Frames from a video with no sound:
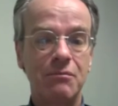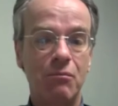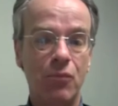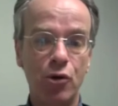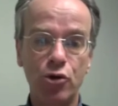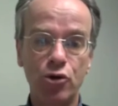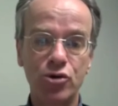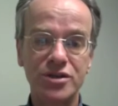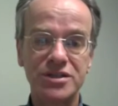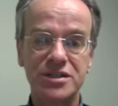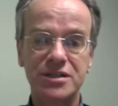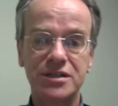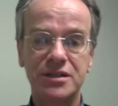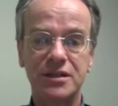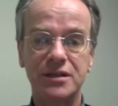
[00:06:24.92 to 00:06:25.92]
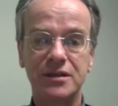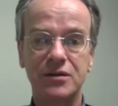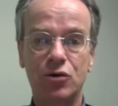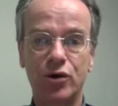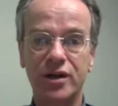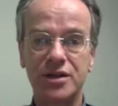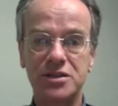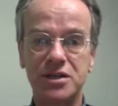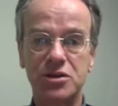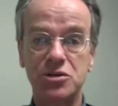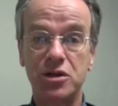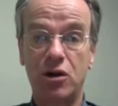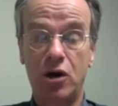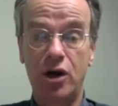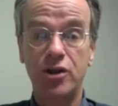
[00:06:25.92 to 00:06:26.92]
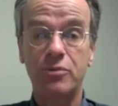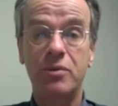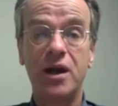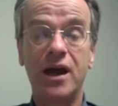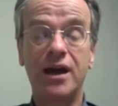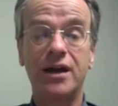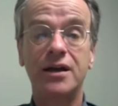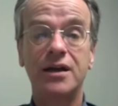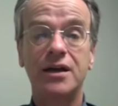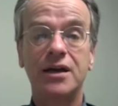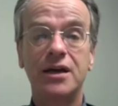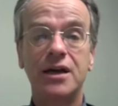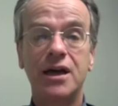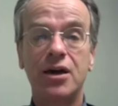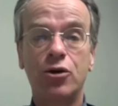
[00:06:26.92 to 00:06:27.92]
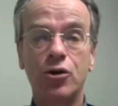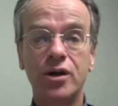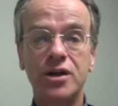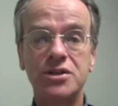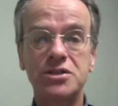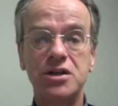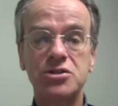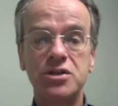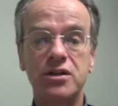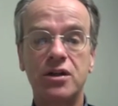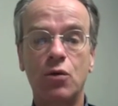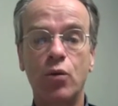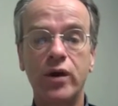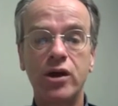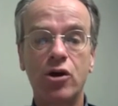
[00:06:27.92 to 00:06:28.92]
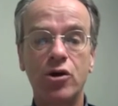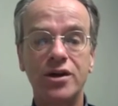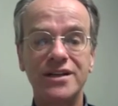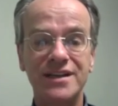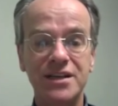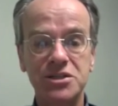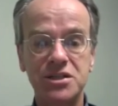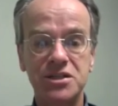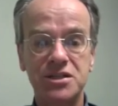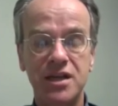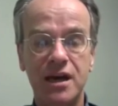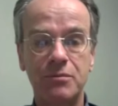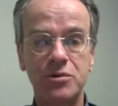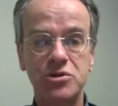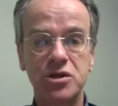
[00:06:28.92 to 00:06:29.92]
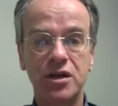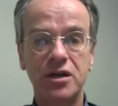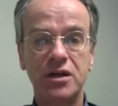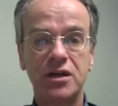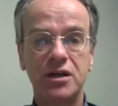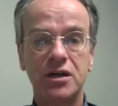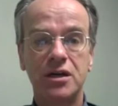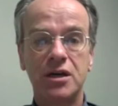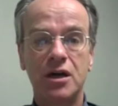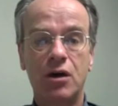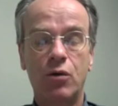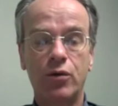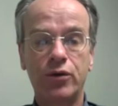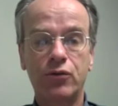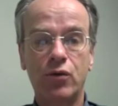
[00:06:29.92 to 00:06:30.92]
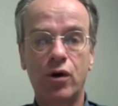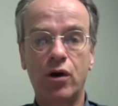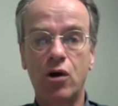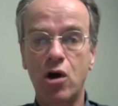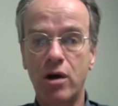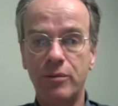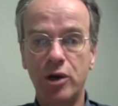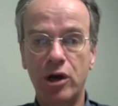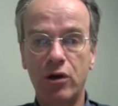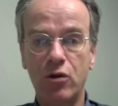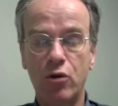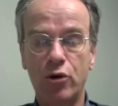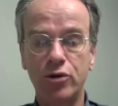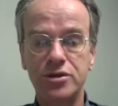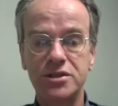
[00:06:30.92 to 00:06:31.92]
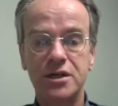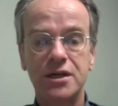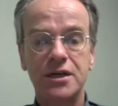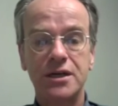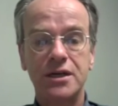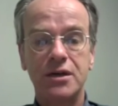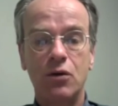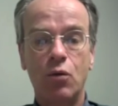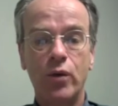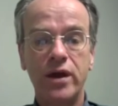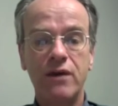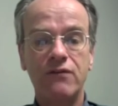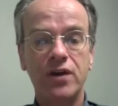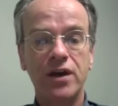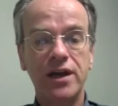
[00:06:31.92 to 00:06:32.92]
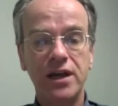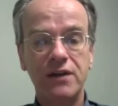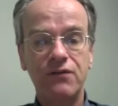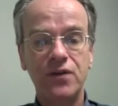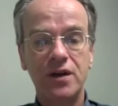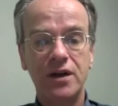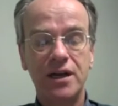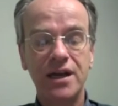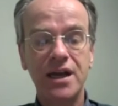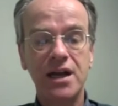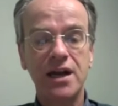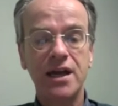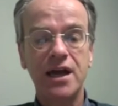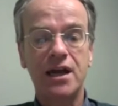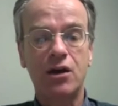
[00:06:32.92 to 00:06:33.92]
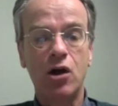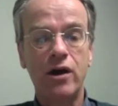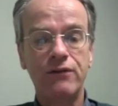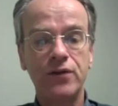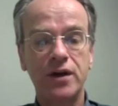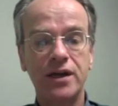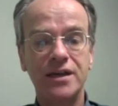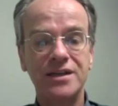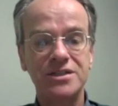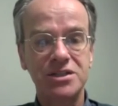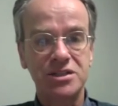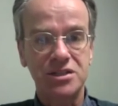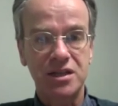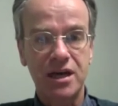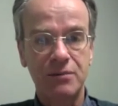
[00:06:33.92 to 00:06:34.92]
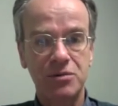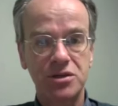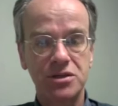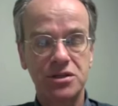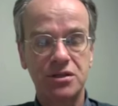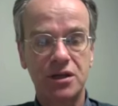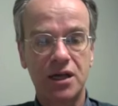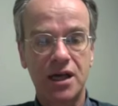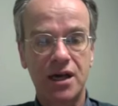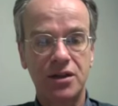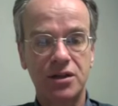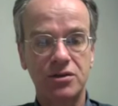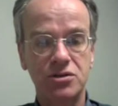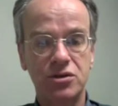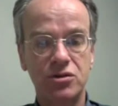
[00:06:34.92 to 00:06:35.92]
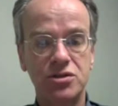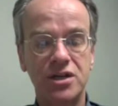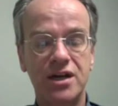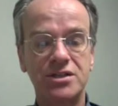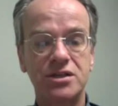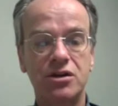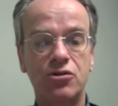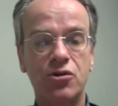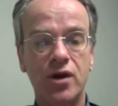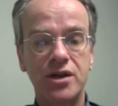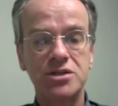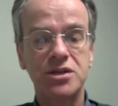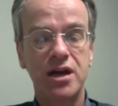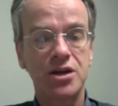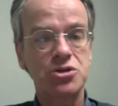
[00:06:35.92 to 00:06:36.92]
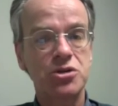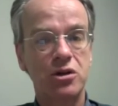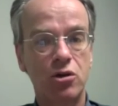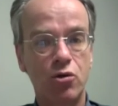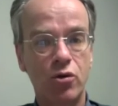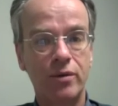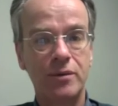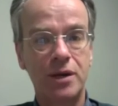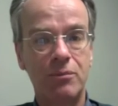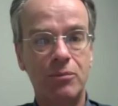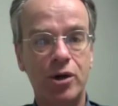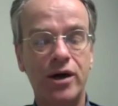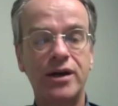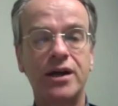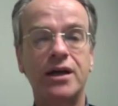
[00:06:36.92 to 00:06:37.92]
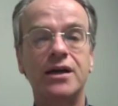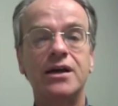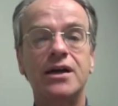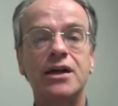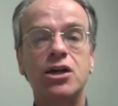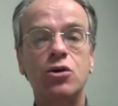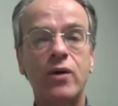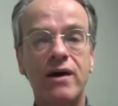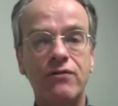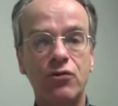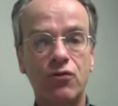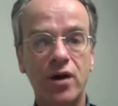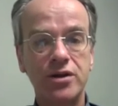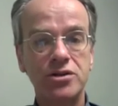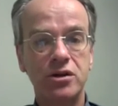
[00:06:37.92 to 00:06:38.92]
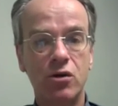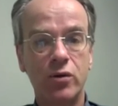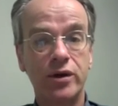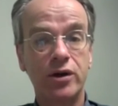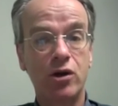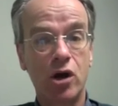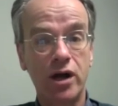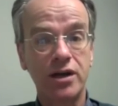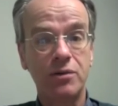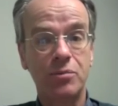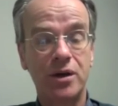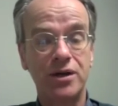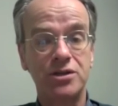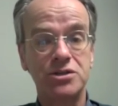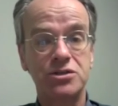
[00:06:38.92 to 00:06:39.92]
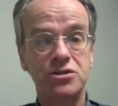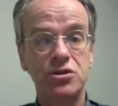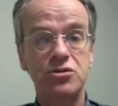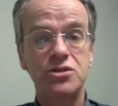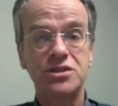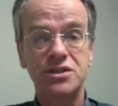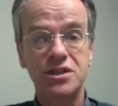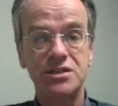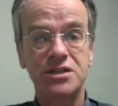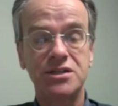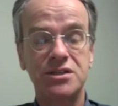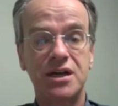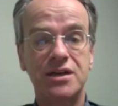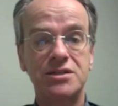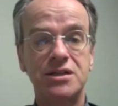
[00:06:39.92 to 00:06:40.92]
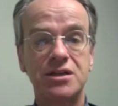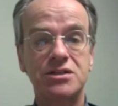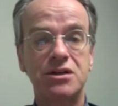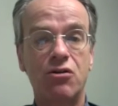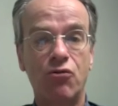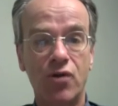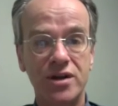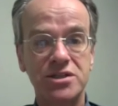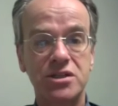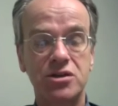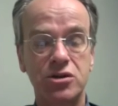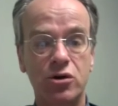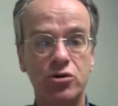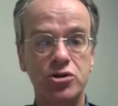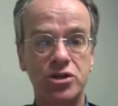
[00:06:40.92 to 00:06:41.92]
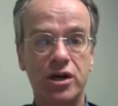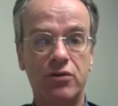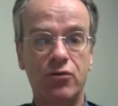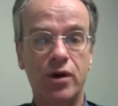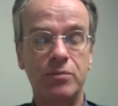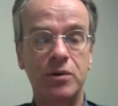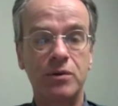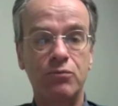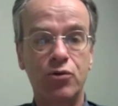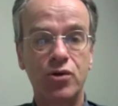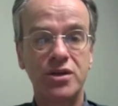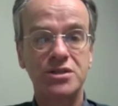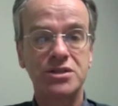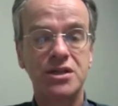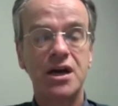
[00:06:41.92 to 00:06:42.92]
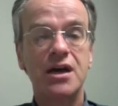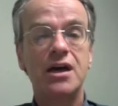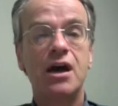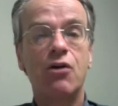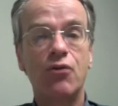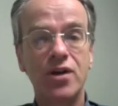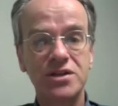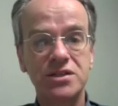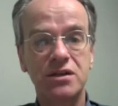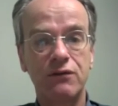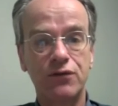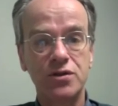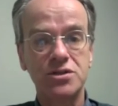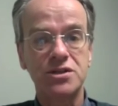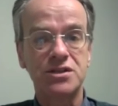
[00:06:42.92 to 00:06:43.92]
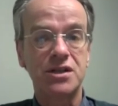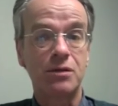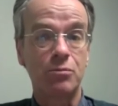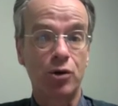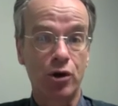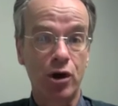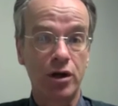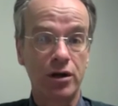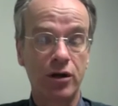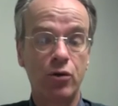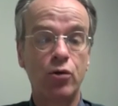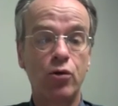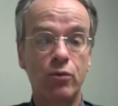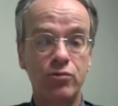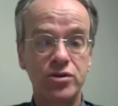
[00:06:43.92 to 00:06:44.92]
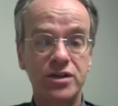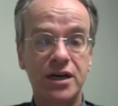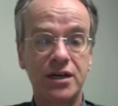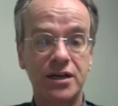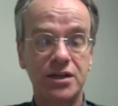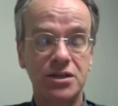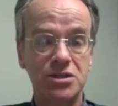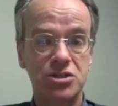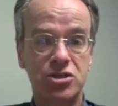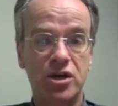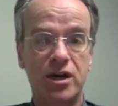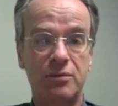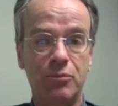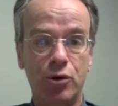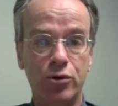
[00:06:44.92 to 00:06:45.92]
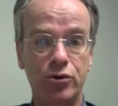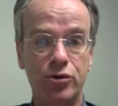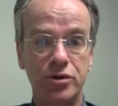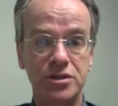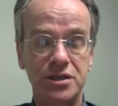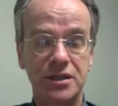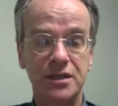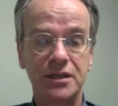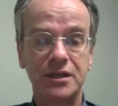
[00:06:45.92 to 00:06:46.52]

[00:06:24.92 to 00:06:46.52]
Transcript: murderous organization on the planet, an organization that we are disestablishing through our common law courts. We have legally and lawfully disestablished the Catholic Church as a transnational criminal body. You have the right to go in and occupy this church, seize its assets, arrest the known child raping priests, arrest the officials like Bergoglio who are protecting these child murderers.